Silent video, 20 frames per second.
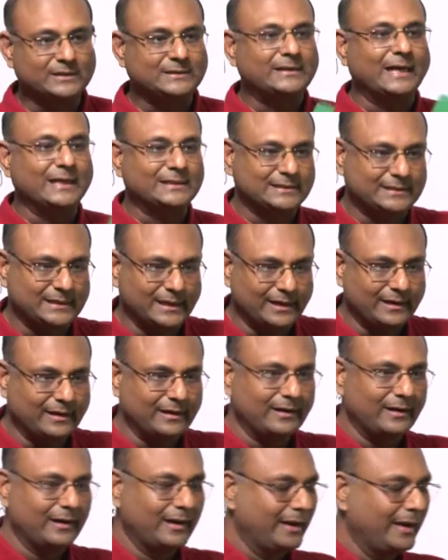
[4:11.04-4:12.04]
duster
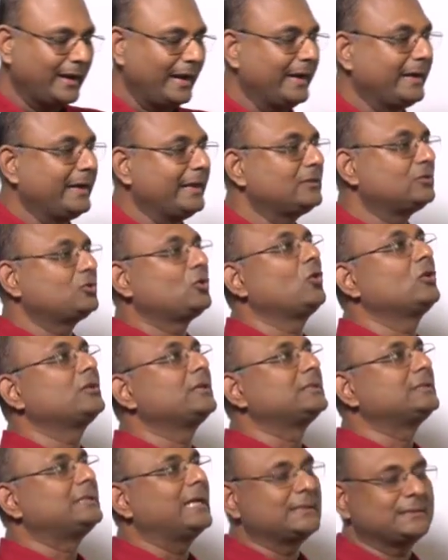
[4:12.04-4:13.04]
and I throw
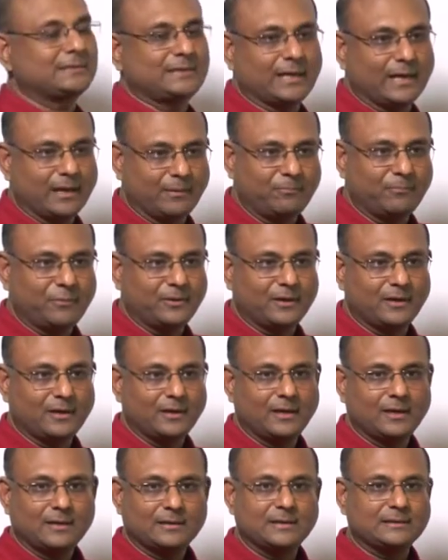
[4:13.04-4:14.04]
this duster up,
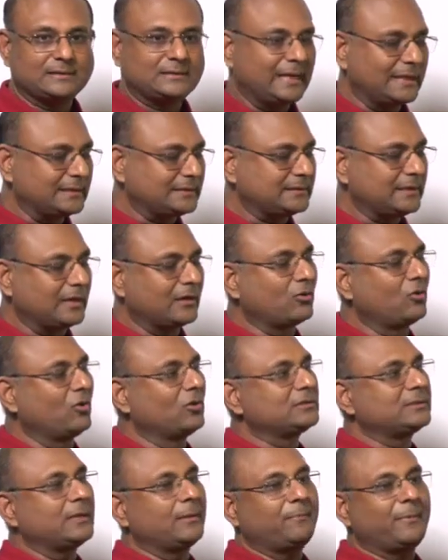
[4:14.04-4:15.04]
this duster
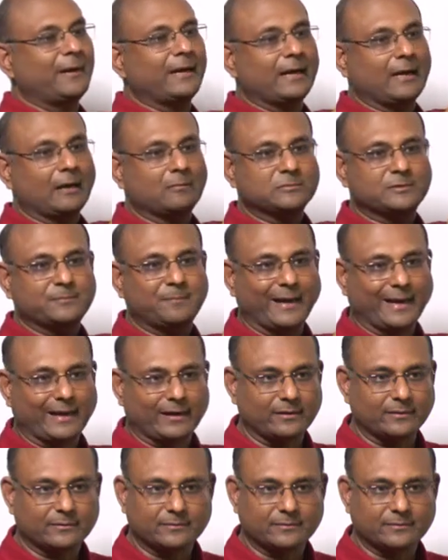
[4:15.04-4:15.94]
goes up and comes back.